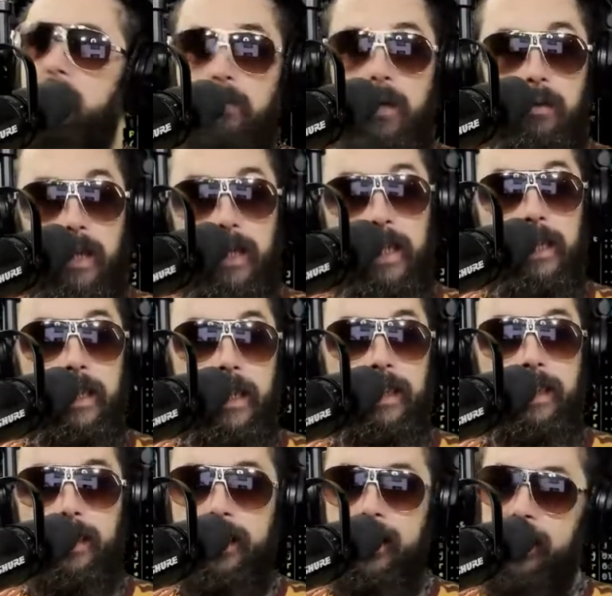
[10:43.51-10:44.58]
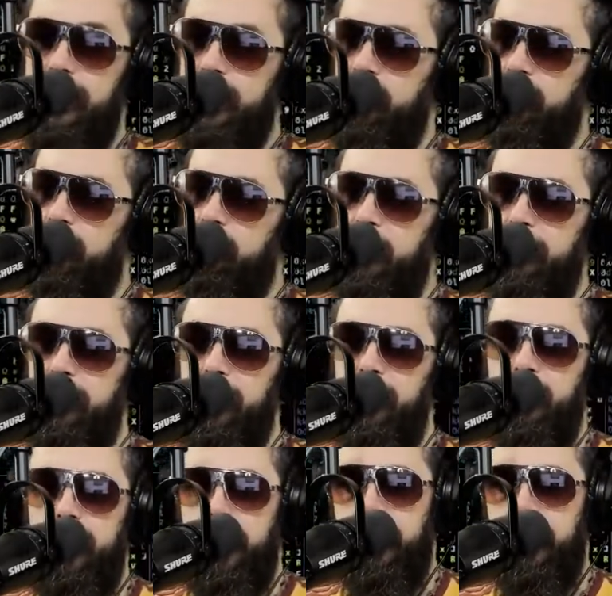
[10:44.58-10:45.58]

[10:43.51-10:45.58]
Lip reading: Maybe I'll get a nicer scale, something Bluetooth,